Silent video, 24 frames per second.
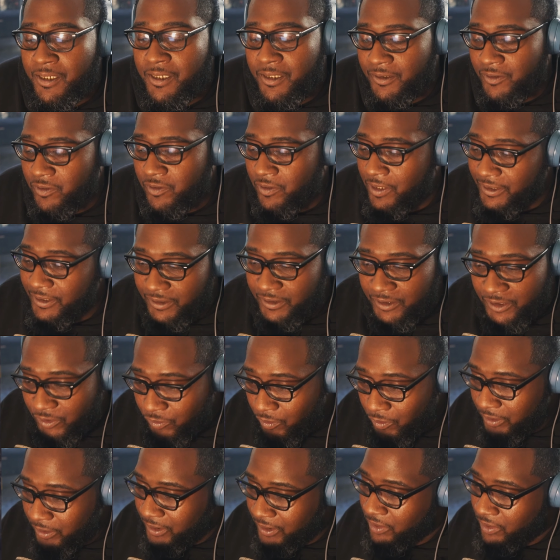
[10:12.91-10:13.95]
So that's the
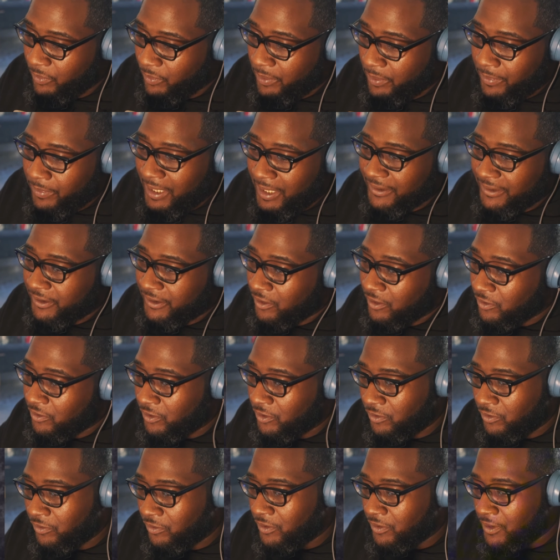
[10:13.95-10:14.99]
shortcut. Remember I told
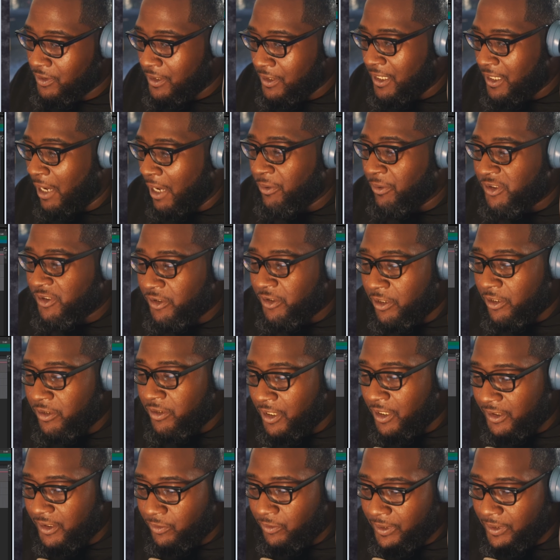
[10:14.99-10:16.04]
you. I'm gonna show you the
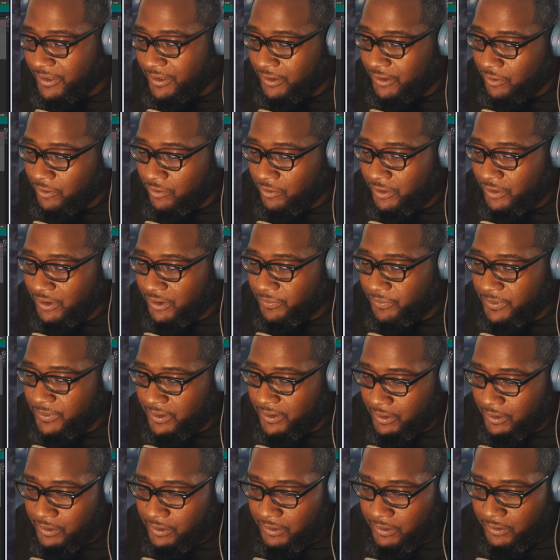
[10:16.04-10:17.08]
other way too, just
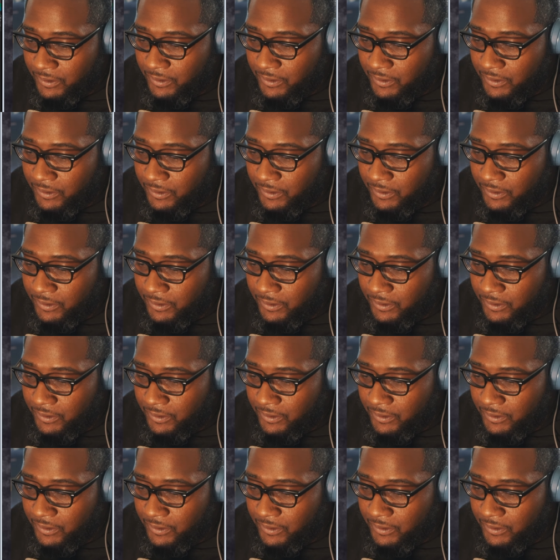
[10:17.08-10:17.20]
because.